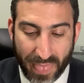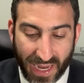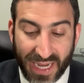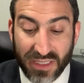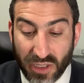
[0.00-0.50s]

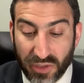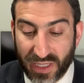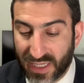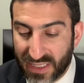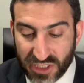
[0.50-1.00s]
I know
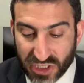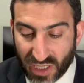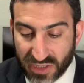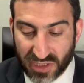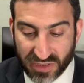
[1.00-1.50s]
that any
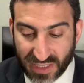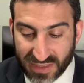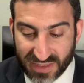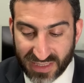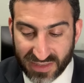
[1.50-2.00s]
charge or
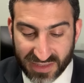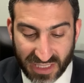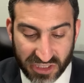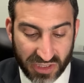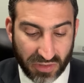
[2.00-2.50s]
sentencing
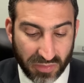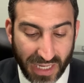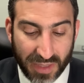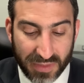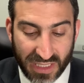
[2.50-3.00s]
concession or
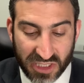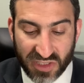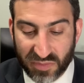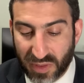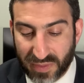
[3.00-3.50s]
recommendation
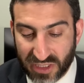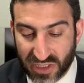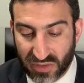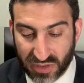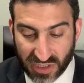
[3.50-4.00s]
of
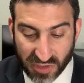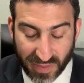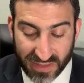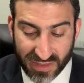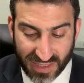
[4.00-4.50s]
probation or
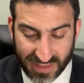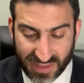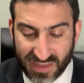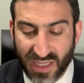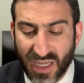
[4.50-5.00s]
suspended
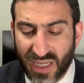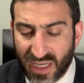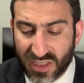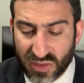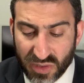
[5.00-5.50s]
sentence,
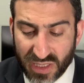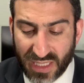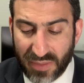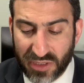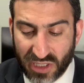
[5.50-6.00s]
including
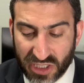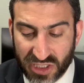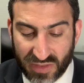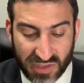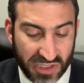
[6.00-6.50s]
a
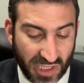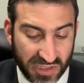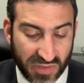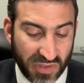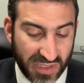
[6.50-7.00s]
reduction of the
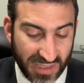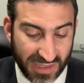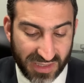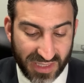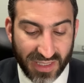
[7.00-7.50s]
charges for
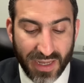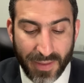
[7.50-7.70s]
sentencing,